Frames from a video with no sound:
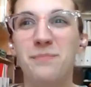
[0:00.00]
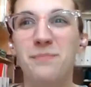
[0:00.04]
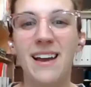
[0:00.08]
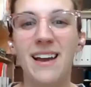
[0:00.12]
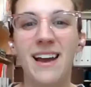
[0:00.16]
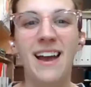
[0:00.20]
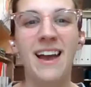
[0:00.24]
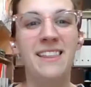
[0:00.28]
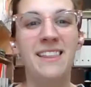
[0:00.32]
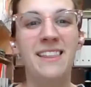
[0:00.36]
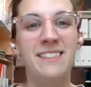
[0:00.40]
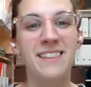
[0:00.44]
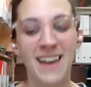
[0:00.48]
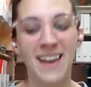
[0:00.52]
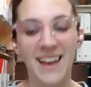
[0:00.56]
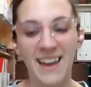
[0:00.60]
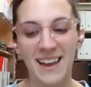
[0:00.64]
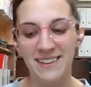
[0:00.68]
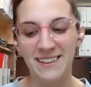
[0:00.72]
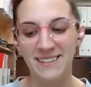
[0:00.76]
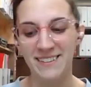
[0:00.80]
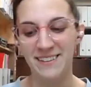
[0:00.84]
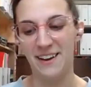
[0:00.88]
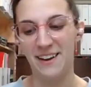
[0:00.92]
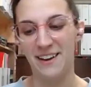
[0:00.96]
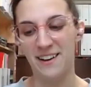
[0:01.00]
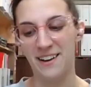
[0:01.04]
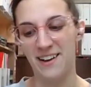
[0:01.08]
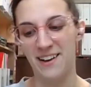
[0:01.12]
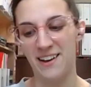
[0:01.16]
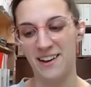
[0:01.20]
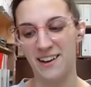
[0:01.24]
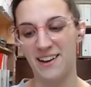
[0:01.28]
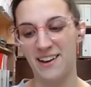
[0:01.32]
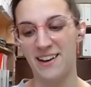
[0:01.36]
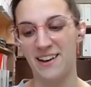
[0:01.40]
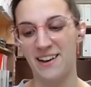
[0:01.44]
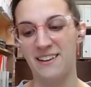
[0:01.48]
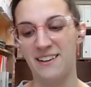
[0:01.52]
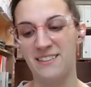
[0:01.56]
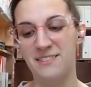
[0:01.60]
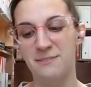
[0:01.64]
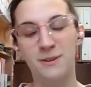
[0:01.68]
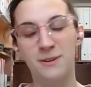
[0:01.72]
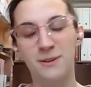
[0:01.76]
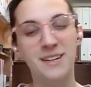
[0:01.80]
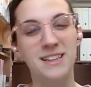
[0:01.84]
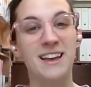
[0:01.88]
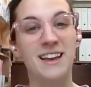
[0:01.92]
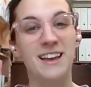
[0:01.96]
And then
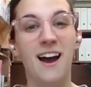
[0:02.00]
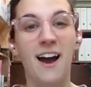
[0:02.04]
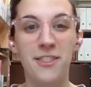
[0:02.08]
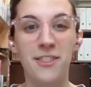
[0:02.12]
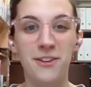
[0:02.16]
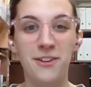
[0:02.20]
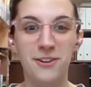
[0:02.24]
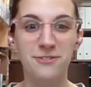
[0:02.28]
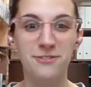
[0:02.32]
one of the other